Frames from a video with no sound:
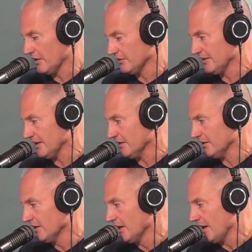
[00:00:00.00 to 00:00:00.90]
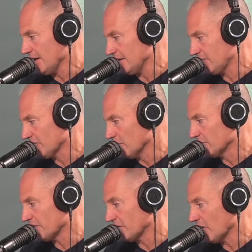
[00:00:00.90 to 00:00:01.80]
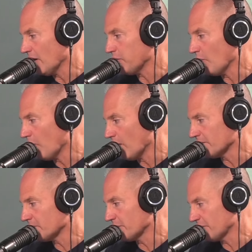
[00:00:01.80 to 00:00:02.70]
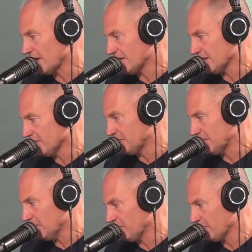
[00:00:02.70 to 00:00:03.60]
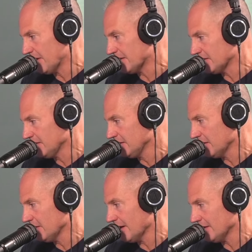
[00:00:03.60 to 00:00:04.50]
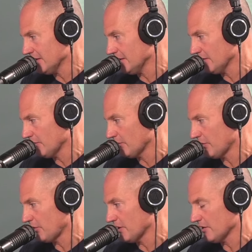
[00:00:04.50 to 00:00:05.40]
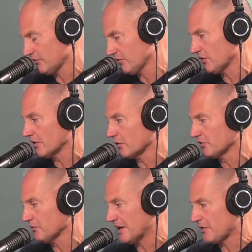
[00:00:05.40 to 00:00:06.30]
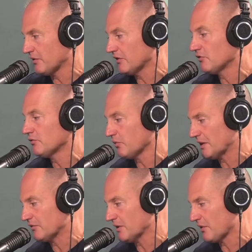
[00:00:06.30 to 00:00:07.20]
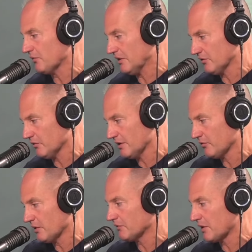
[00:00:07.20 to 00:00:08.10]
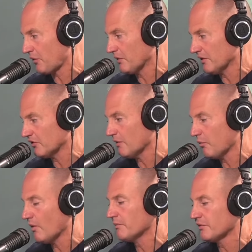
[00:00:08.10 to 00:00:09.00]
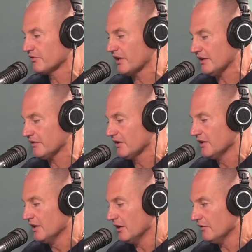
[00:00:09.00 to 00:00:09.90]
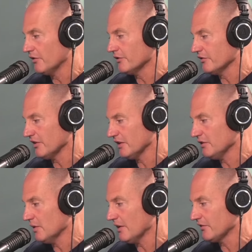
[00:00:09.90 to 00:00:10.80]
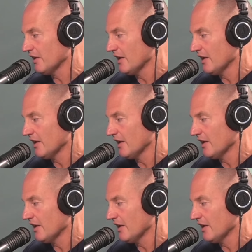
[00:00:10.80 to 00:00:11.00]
data, and it shows that the top 1% of people from 1990. The chart goes from 93 to 2023. So in 2023, the top 1% of earners in the U.S.